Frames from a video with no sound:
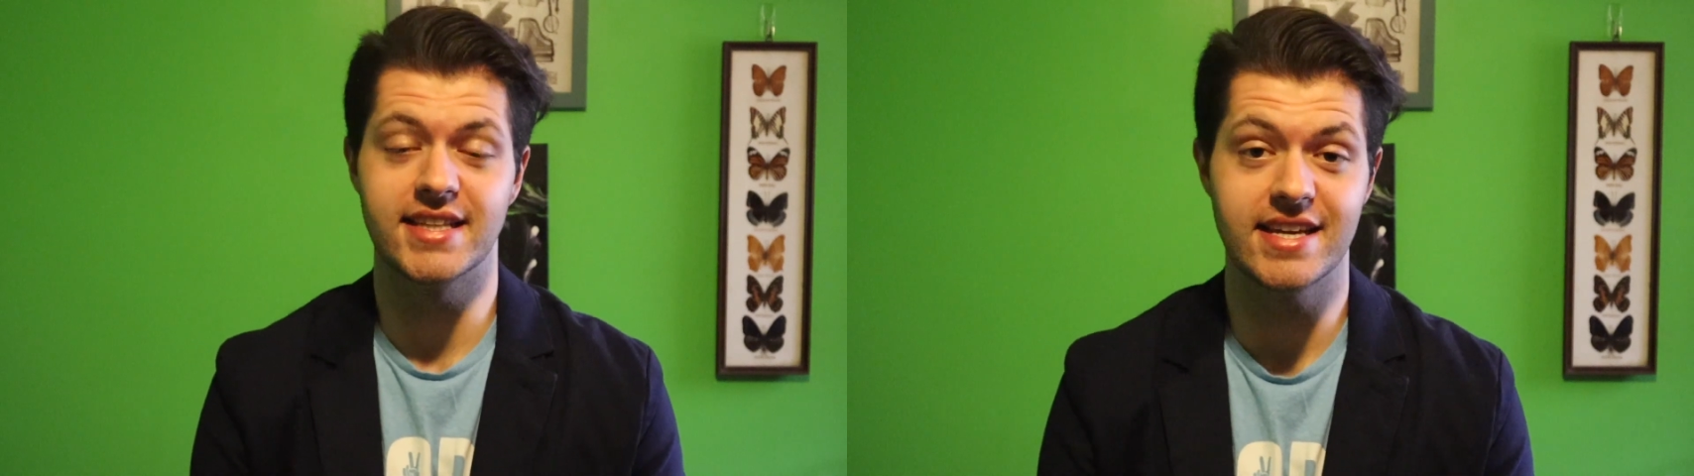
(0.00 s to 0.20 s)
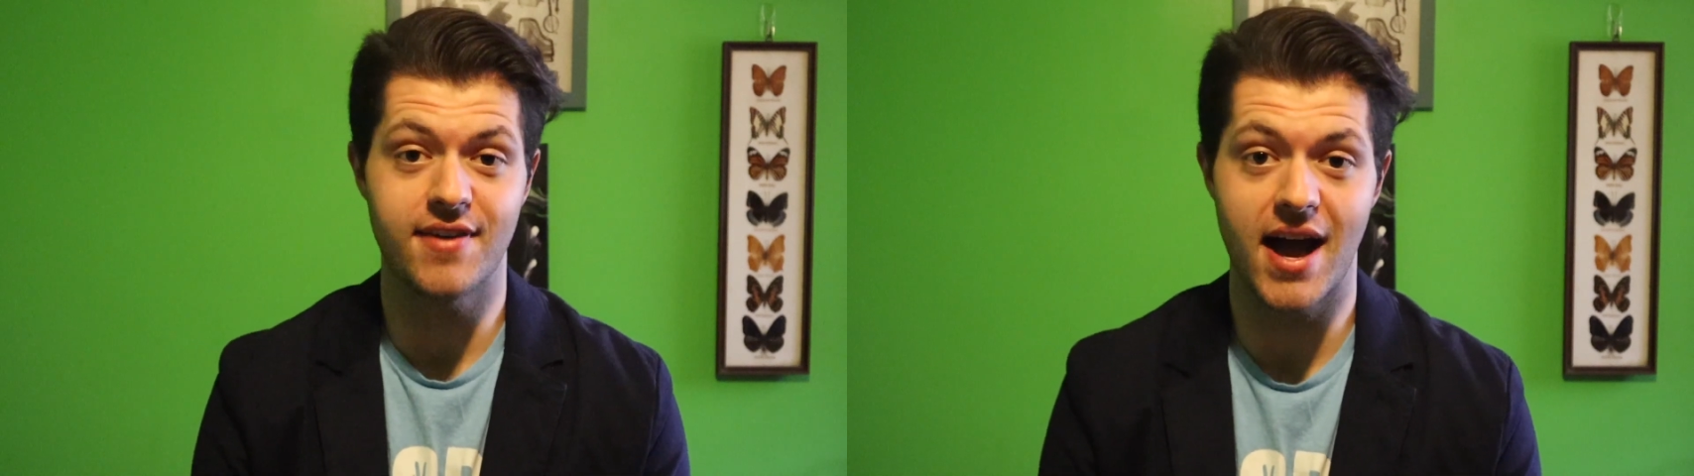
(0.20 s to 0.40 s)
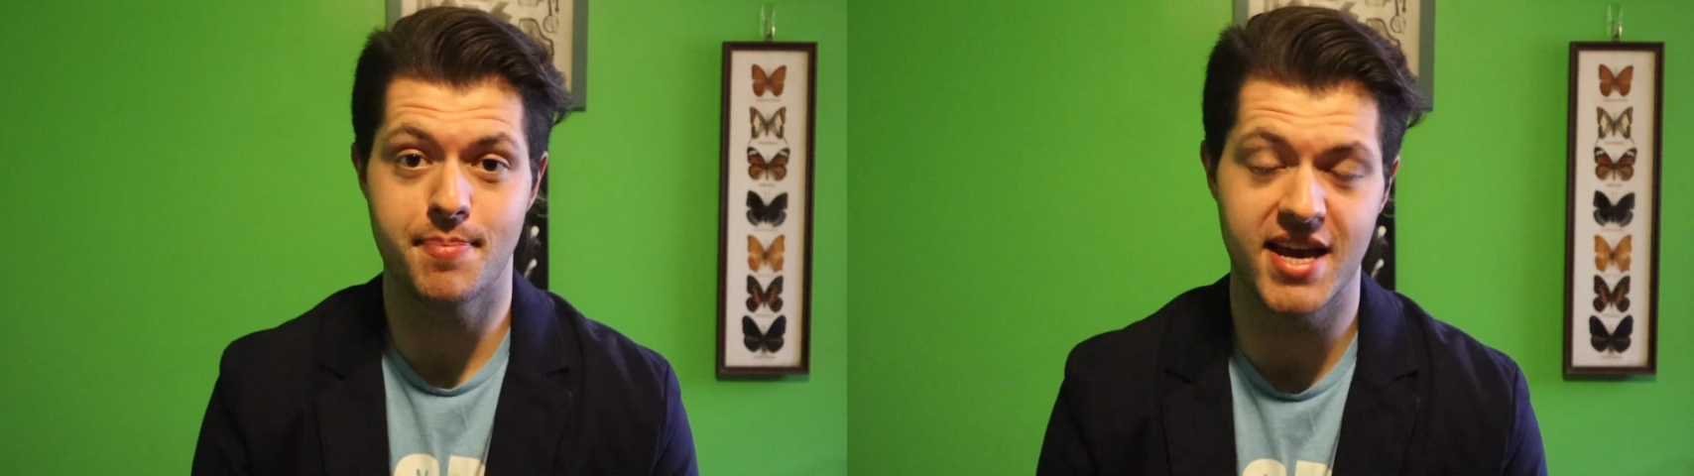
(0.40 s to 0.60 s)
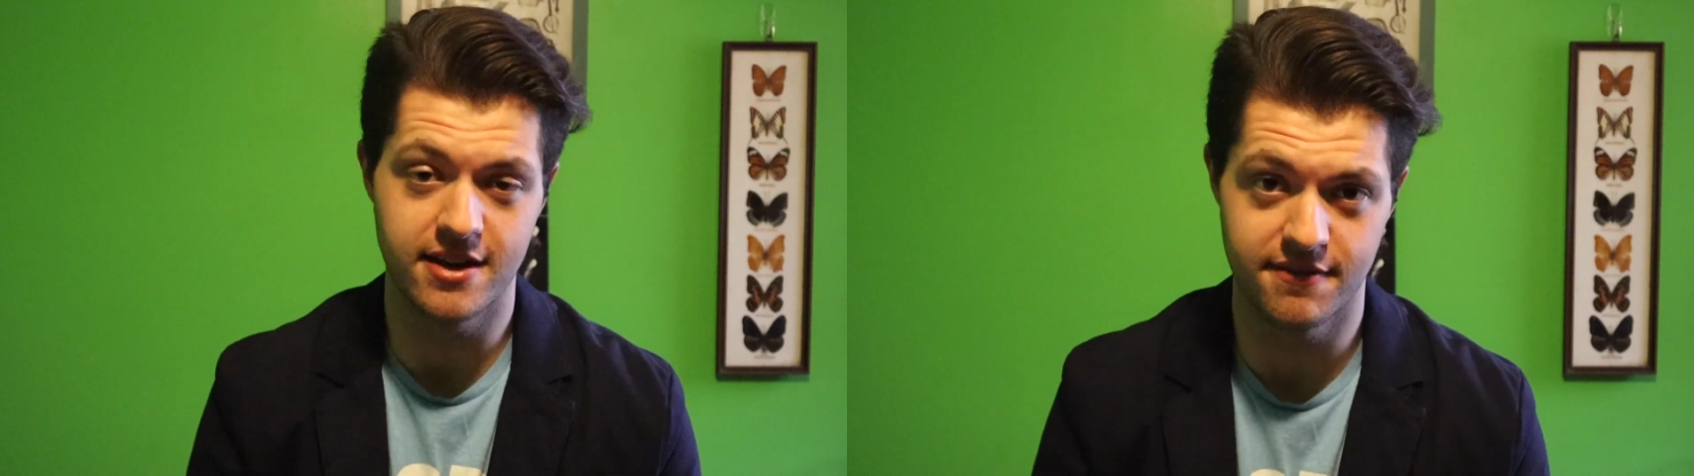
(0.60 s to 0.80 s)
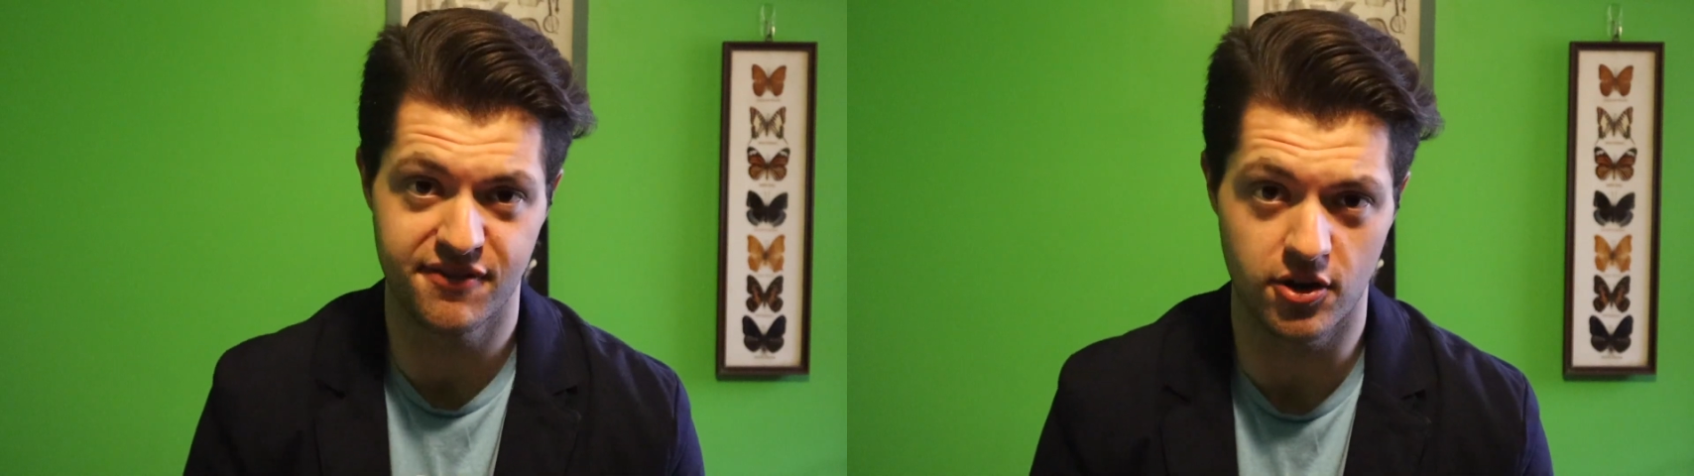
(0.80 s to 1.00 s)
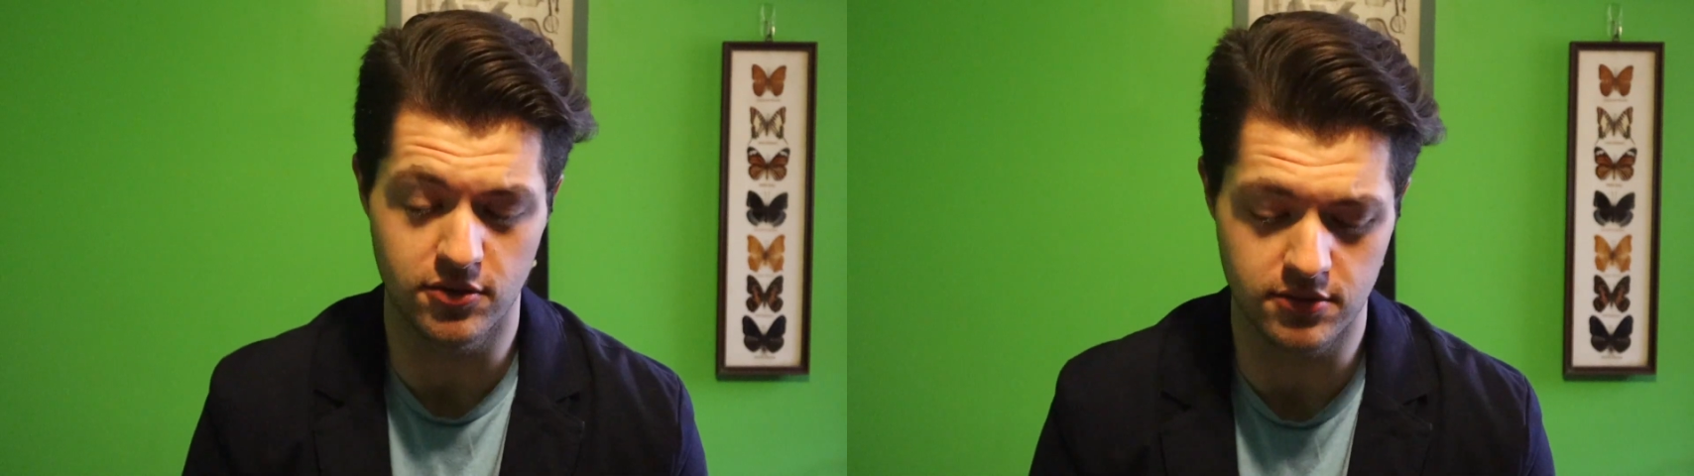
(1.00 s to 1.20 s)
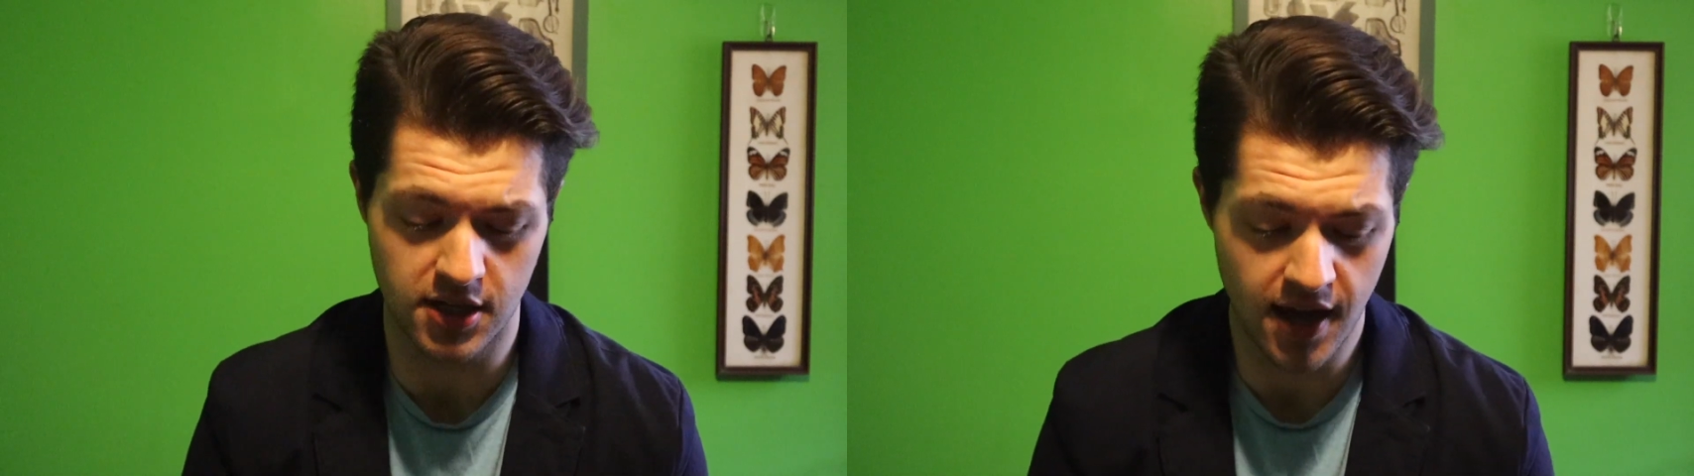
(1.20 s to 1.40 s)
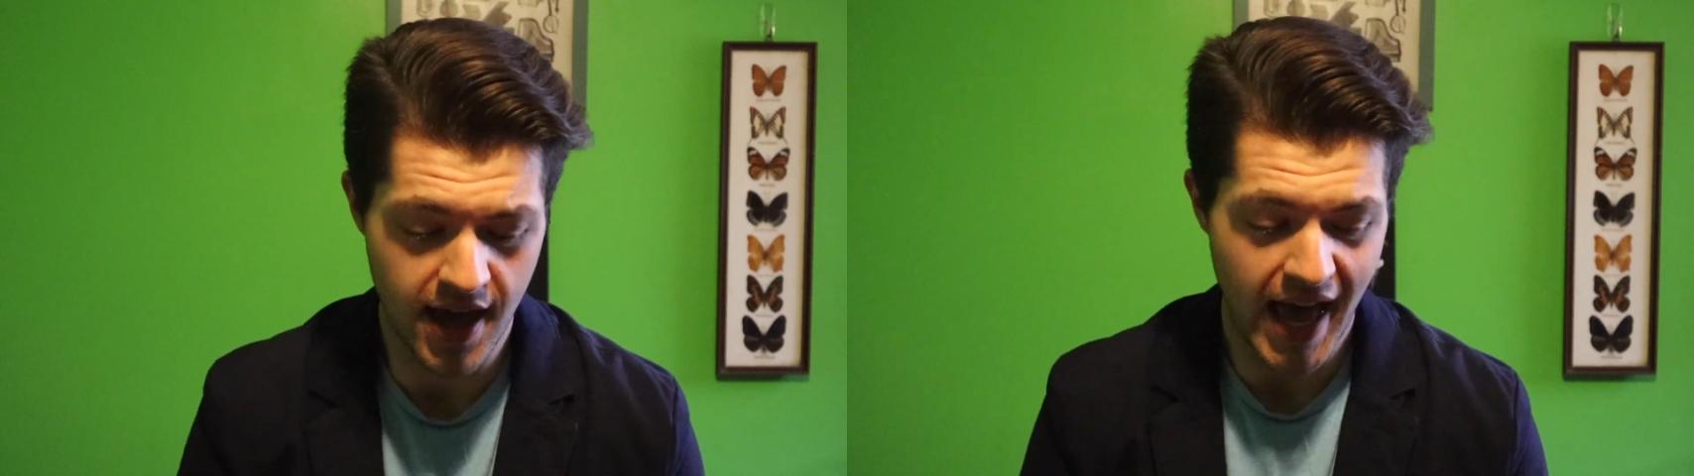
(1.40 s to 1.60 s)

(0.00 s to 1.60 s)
Levi Pinfold.